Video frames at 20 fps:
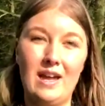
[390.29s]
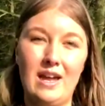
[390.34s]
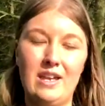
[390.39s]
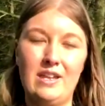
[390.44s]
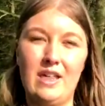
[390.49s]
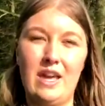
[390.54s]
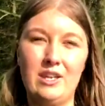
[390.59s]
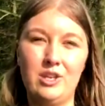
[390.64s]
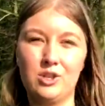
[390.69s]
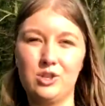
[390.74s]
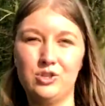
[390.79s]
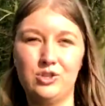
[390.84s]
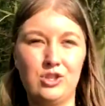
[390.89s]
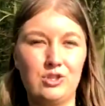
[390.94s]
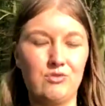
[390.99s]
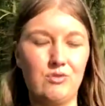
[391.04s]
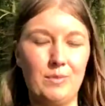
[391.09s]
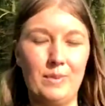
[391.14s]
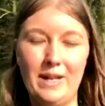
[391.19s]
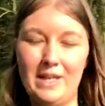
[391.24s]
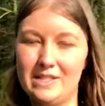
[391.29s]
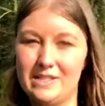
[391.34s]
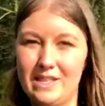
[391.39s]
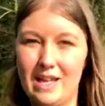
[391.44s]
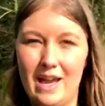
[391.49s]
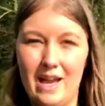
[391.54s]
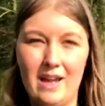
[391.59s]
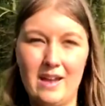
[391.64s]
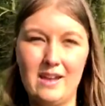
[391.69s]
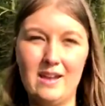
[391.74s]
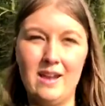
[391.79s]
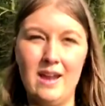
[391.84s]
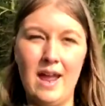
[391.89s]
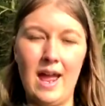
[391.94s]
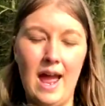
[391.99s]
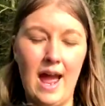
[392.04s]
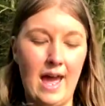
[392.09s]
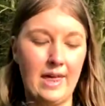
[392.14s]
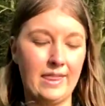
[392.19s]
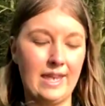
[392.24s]
and then you can just replace that
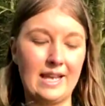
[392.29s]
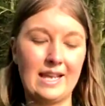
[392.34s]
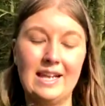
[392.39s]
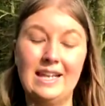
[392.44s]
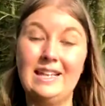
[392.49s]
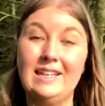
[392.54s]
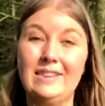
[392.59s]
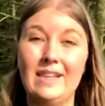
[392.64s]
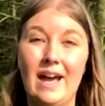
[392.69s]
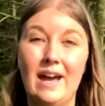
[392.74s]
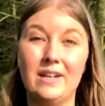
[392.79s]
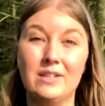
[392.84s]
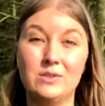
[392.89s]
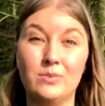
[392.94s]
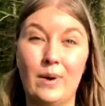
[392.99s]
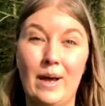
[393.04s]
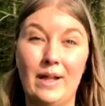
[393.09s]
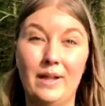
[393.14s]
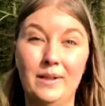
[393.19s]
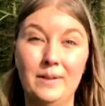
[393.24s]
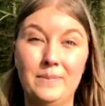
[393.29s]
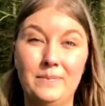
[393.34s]
and then clean that as well.